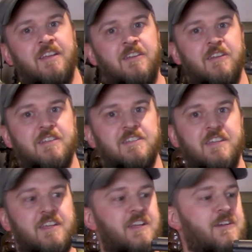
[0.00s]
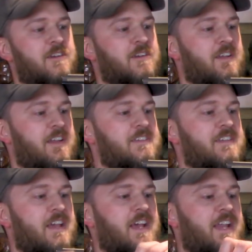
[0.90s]
You can see here, it's
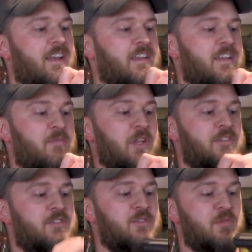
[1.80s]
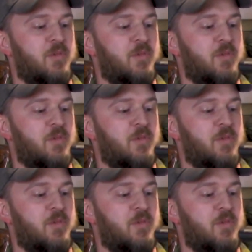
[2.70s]
got, it's super